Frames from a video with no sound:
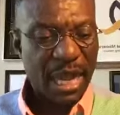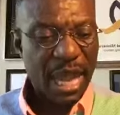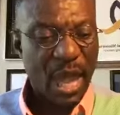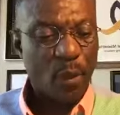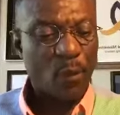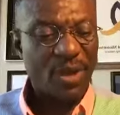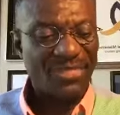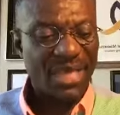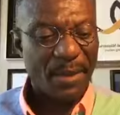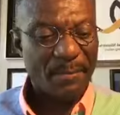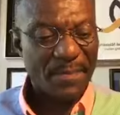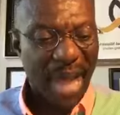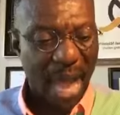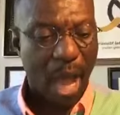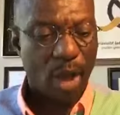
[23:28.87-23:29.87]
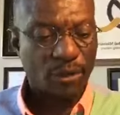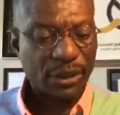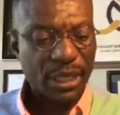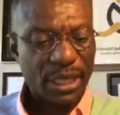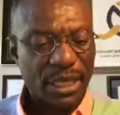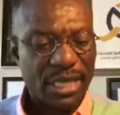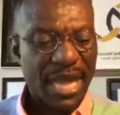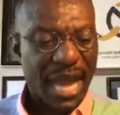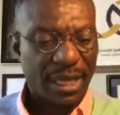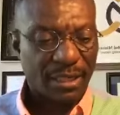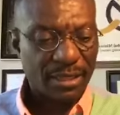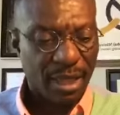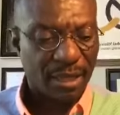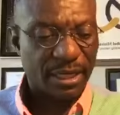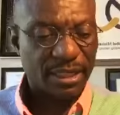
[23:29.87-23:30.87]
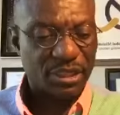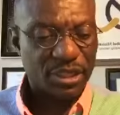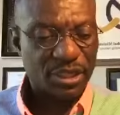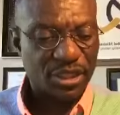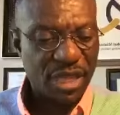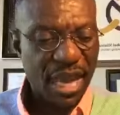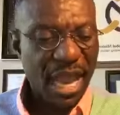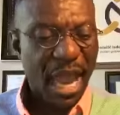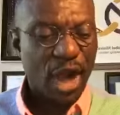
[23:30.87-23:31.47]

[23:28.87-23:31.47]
And with the mouth, he acknowledges